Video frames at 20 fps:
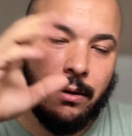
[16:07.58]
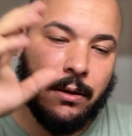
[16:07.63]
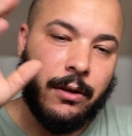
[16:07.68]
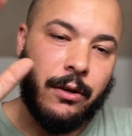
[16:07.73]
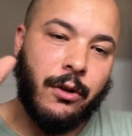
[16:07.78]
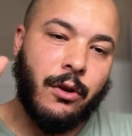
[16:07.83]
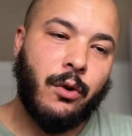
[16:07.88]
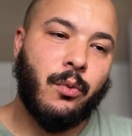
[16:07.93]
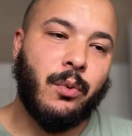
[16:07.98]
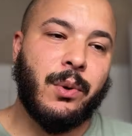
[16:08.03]

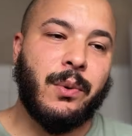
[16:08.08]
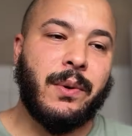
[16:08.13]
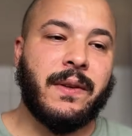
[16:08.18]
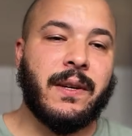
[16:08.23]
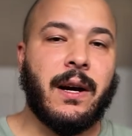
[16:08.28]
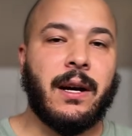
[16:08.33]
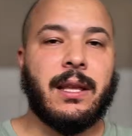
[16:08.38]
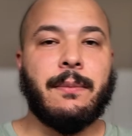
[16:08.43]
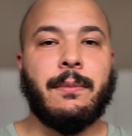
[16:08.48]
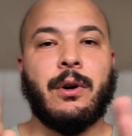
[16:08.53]
when we
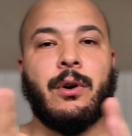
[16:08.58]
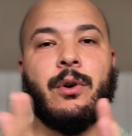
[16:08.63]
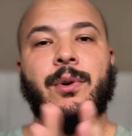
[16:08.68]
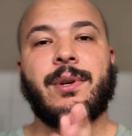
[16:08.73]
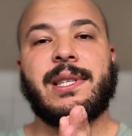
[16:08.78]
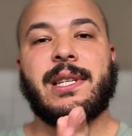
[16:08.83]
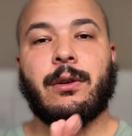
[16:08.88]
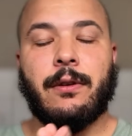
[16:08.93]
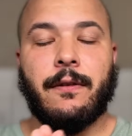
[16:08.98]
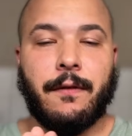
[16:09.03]
talked about
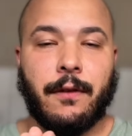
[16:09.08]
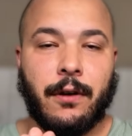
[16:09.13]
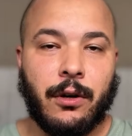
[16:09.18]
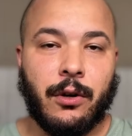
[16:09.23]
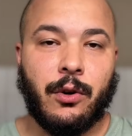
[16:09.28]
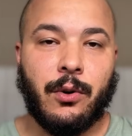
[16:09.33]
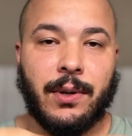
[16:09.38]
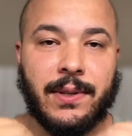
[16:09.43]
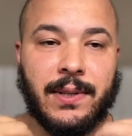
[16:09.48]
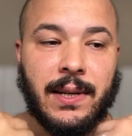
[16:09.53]
Jose Rivera
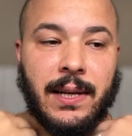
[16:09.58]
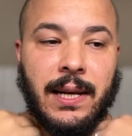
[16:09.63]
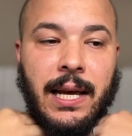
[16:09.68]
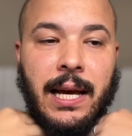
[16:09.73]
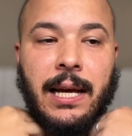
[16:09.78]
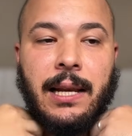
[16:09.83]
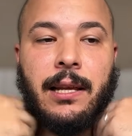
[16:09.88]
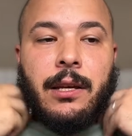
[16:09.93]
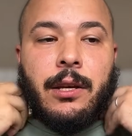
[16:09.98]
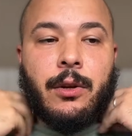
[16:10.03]
going to Al
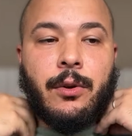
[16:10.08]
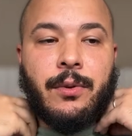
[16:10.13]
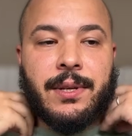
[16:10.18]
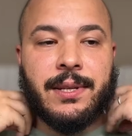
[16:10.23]
Ahly,